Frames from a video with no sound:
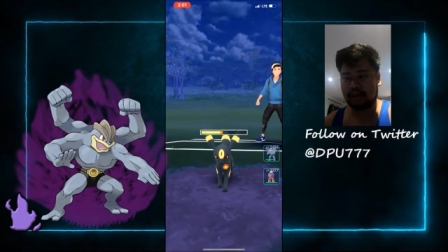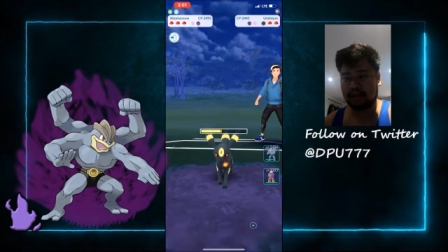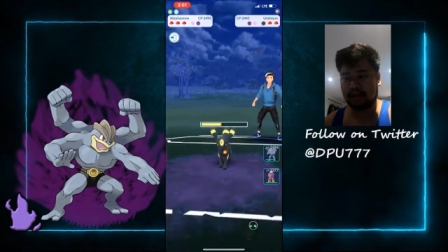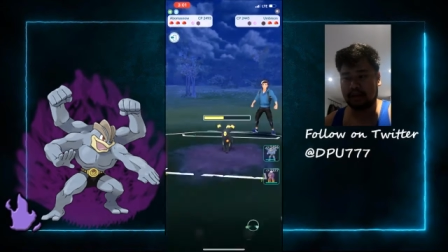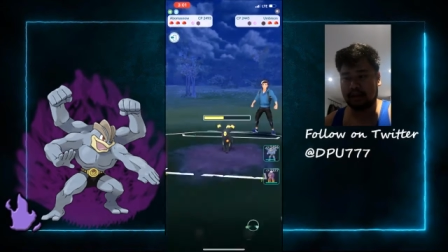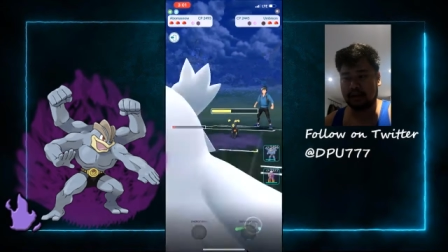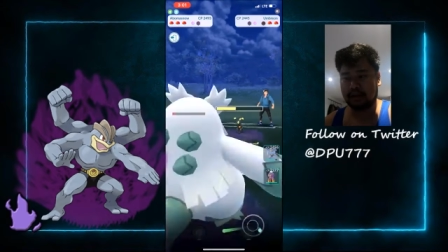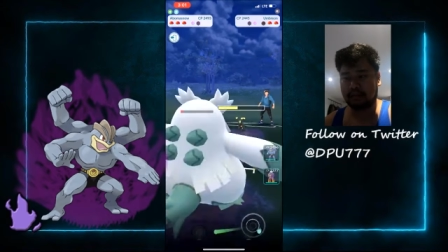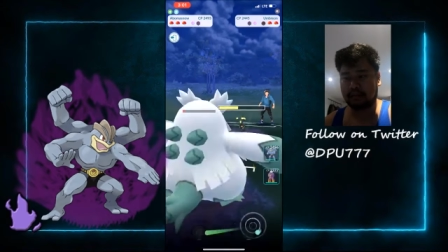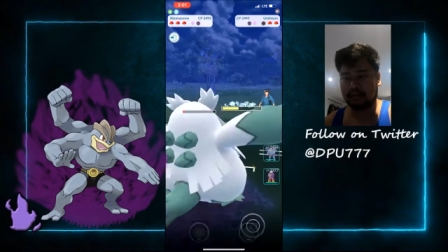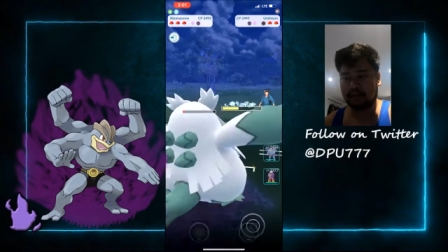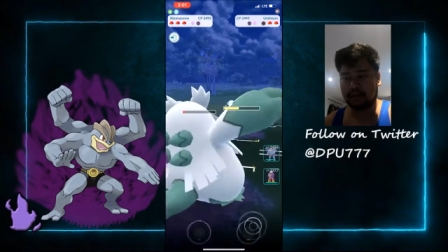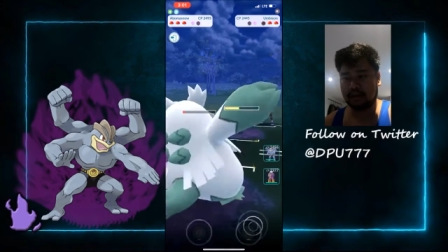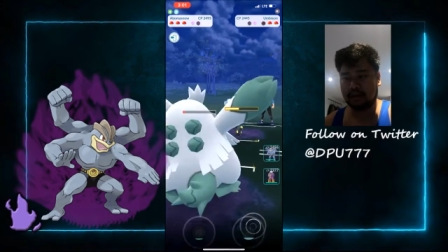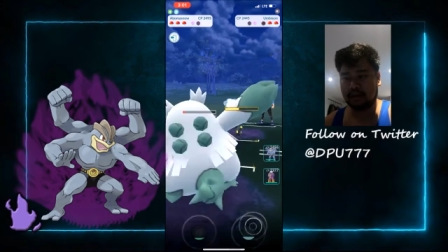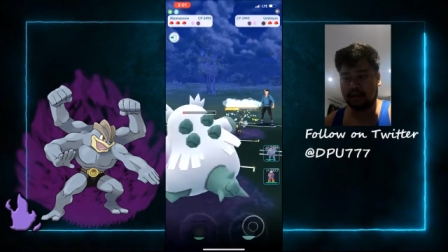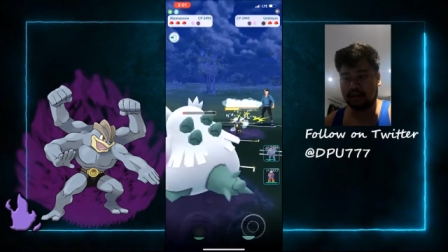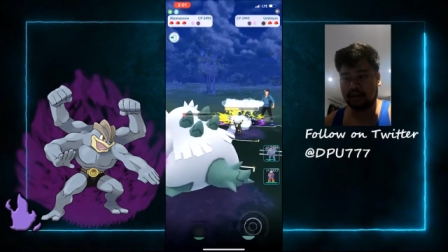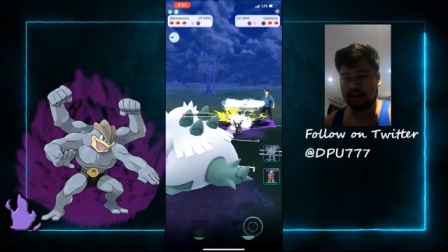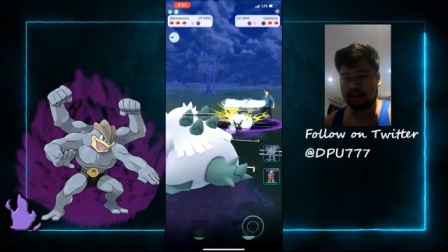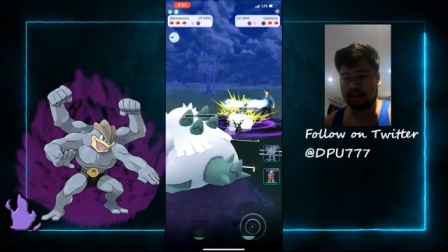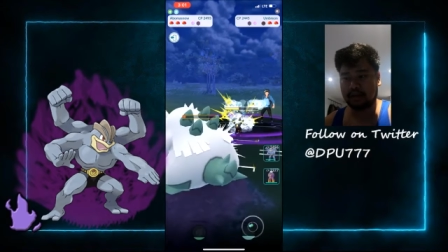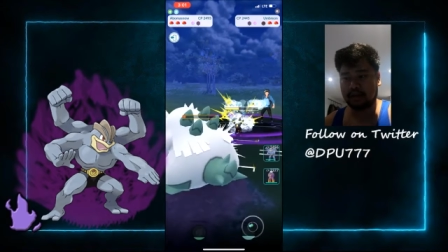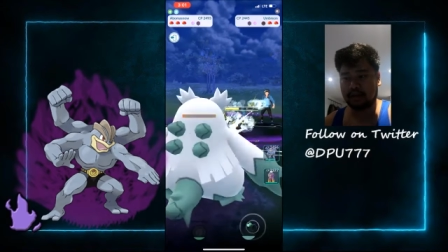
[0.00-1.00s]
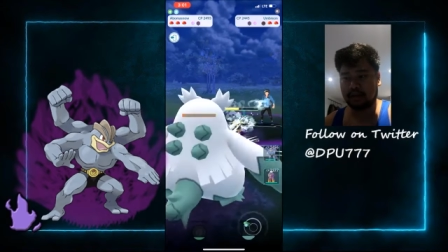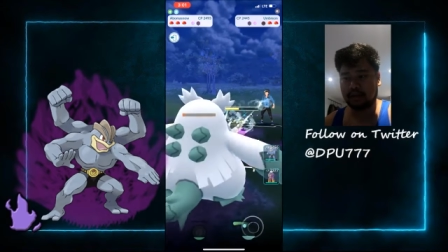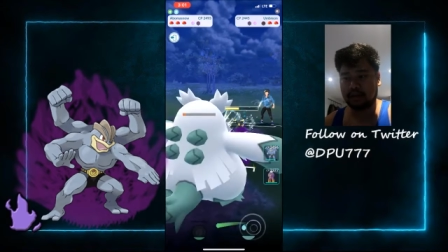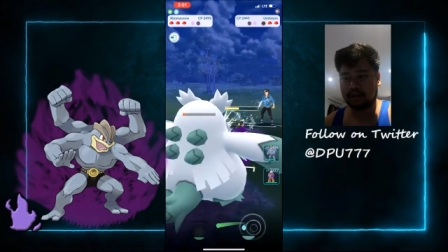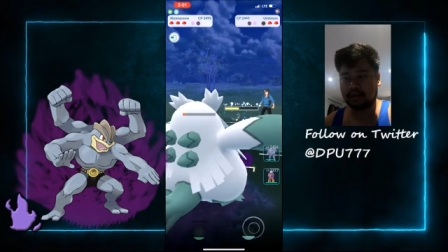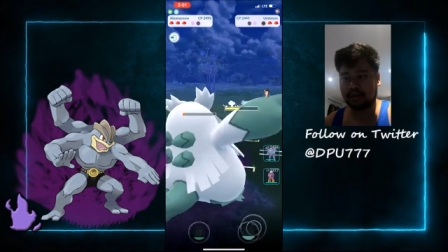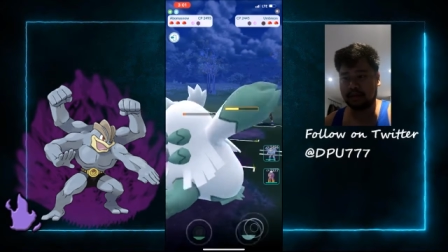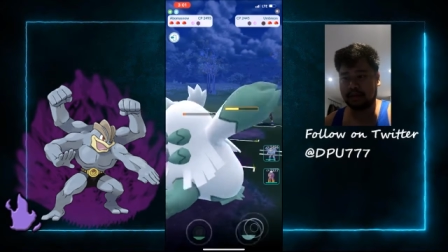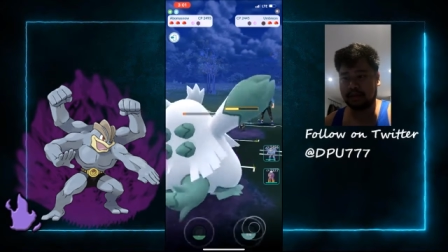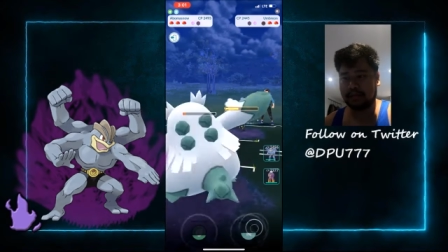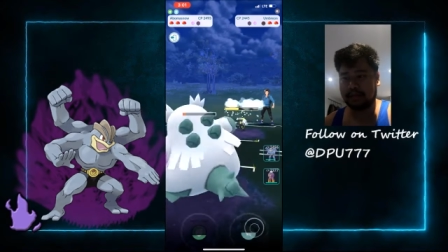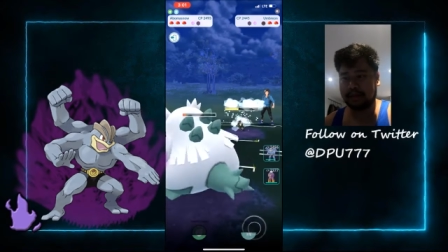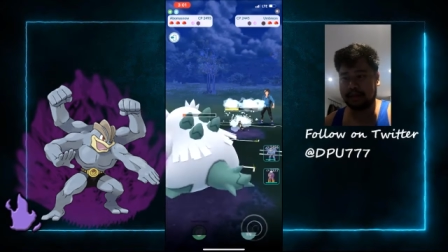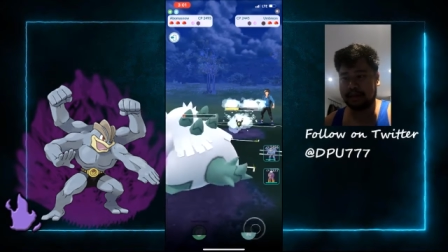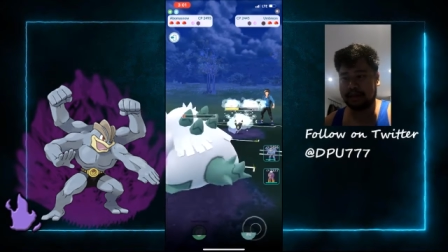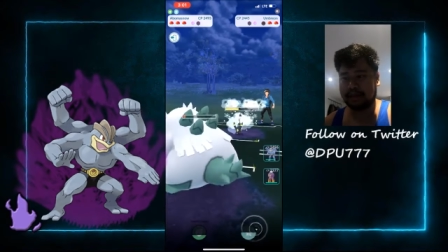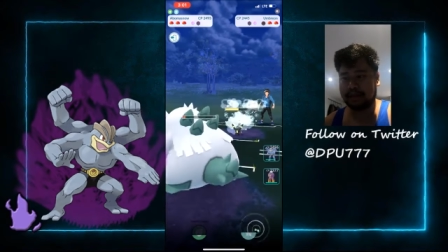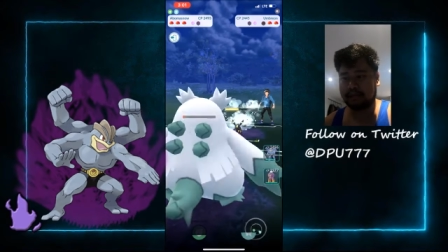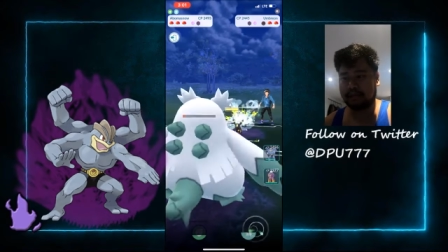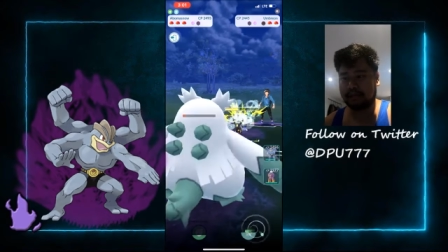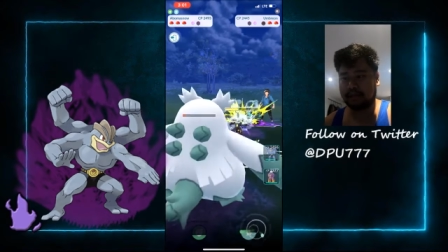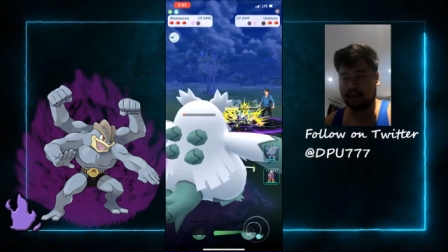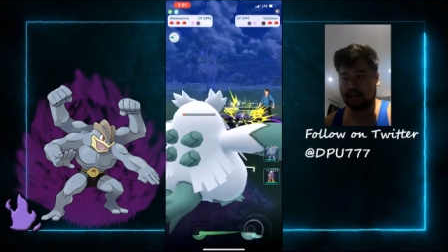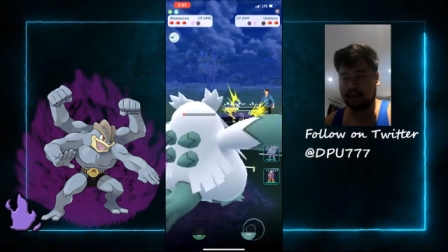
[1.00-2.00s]
Umbreon. It's also
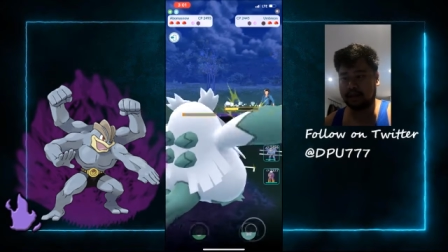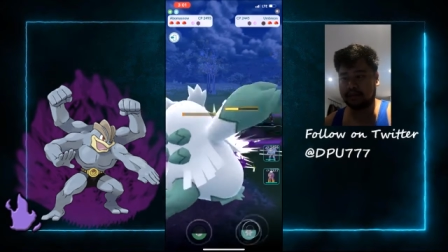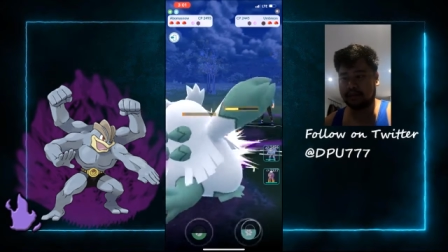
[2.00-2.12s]
best buddy